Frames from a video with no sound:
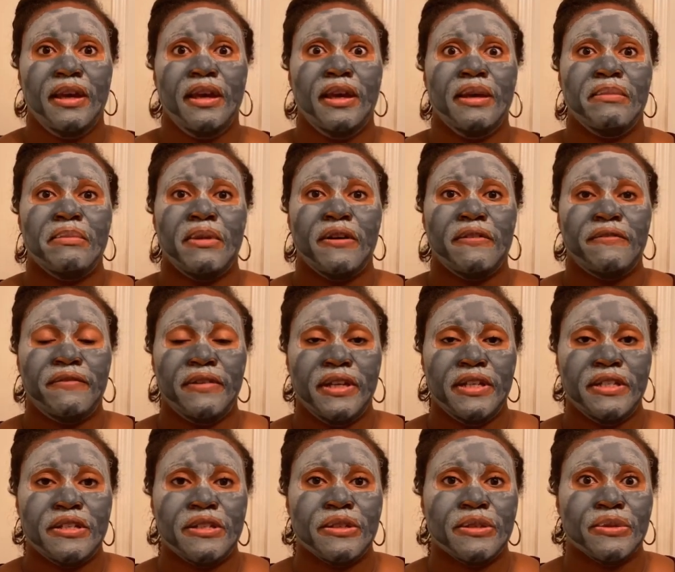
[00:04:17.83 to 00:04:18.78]
and my
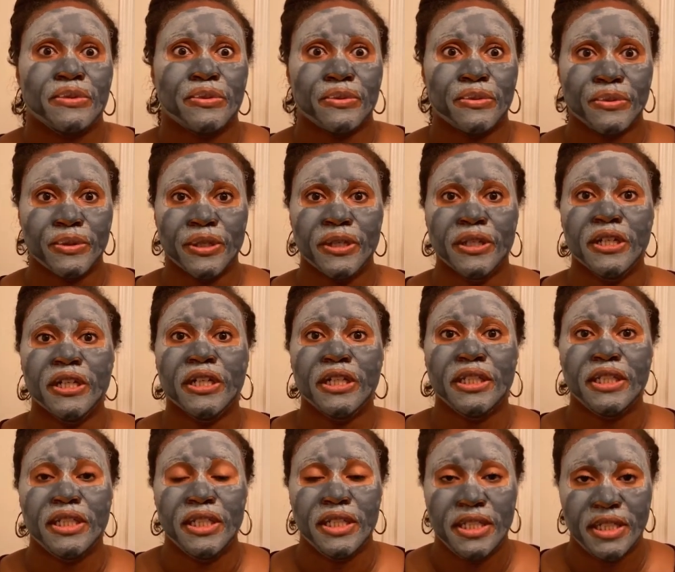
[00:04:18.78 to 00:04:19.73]
face is
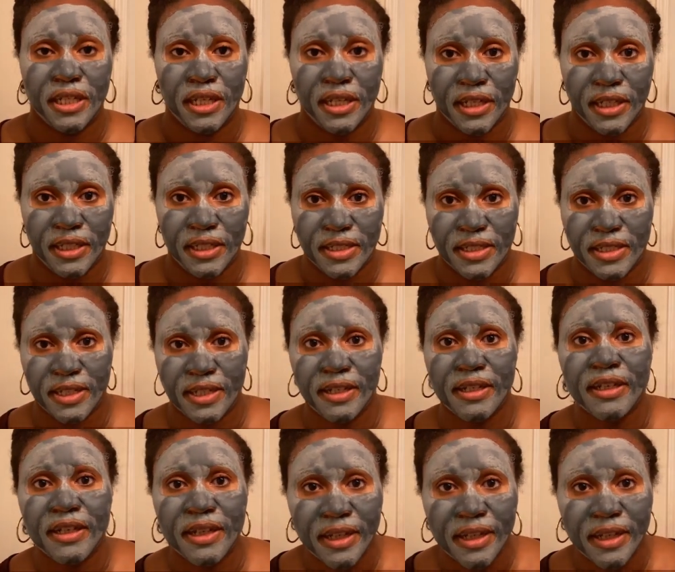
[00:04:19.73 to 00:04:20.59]
really tight.